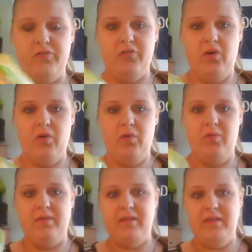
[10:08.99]
So
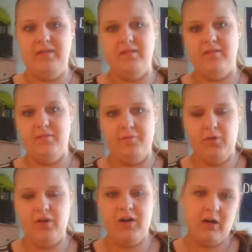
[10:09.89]

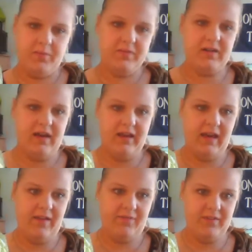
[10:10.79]
4 carbs, kind of
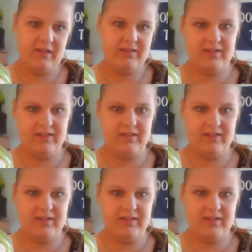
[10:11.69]
hefty.